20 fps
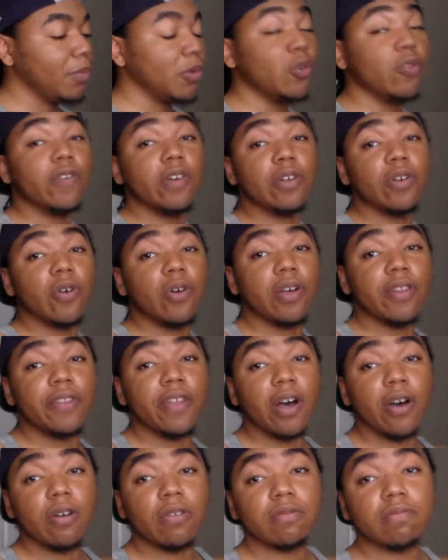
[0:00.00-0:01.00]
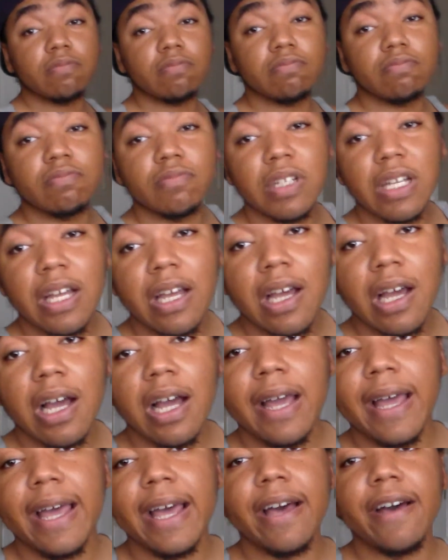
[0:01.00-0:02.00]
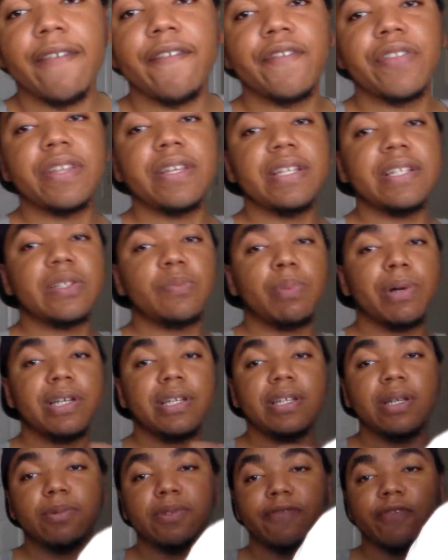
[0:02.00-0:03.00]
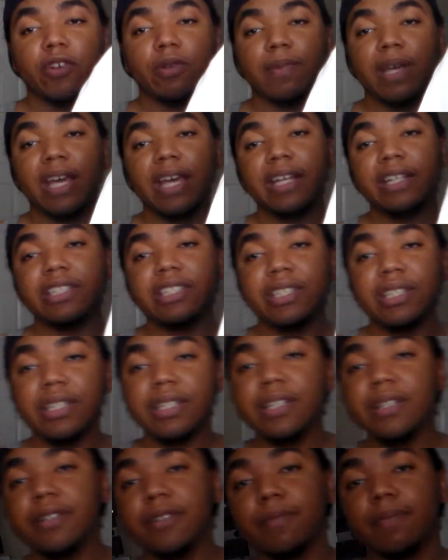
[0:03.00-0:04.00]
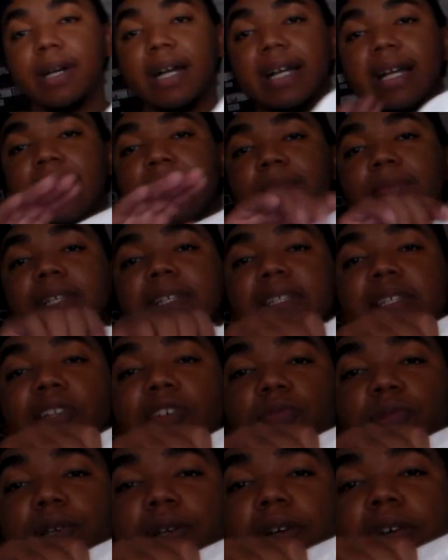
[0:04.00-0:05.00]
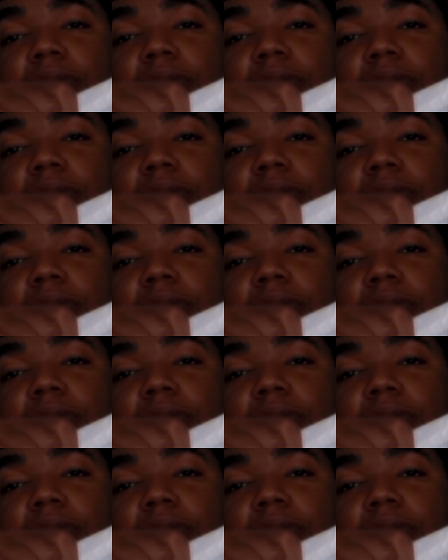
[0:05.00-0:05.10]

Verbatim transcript: Moving on though, I have these button-ups from H&M. I copped these a little bit